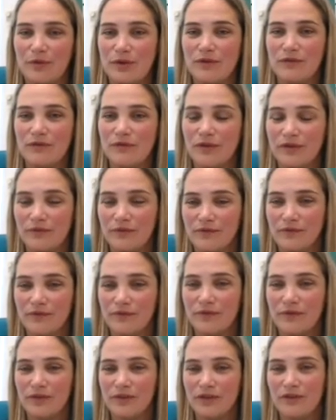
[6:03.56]

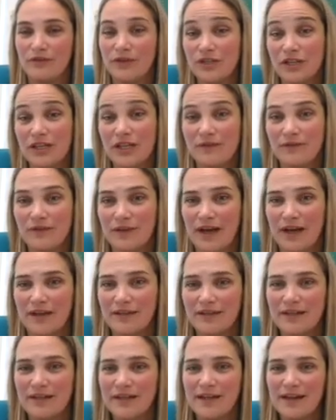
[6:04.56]
you've achieved
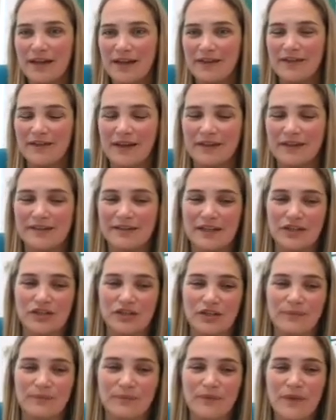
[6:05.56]
that in that
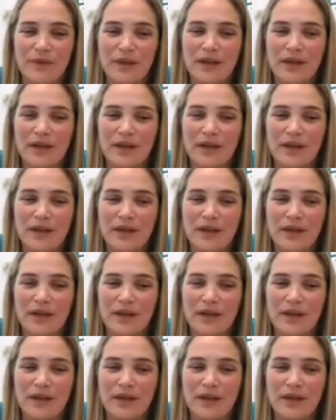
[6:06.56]
session.